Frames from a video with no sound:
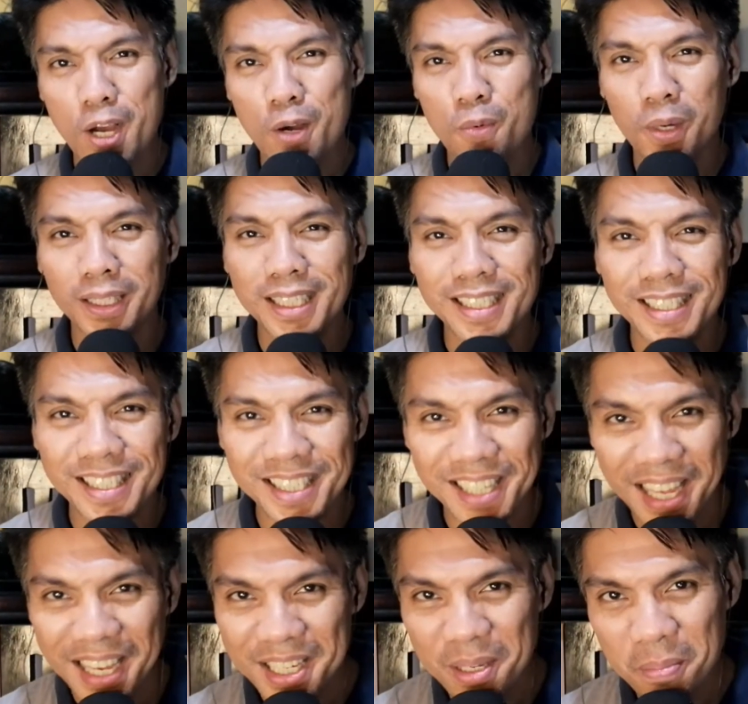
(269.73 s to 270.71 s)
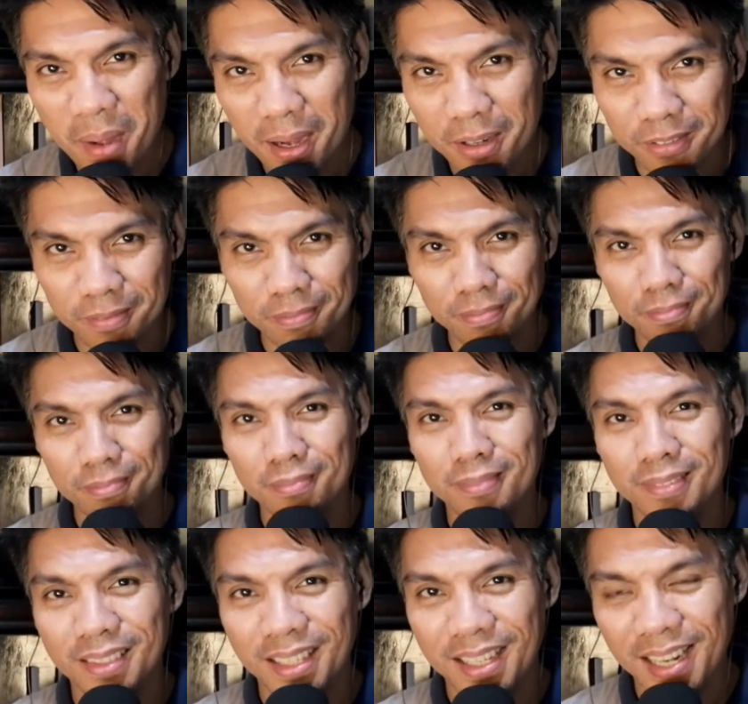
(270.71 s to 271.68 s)
What is this case about?
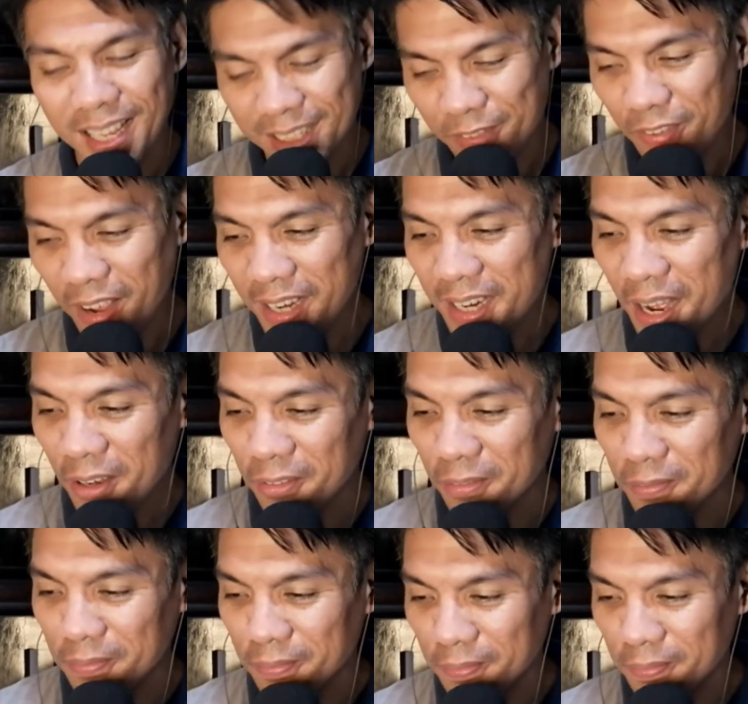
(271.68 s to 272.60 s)
Let's find out.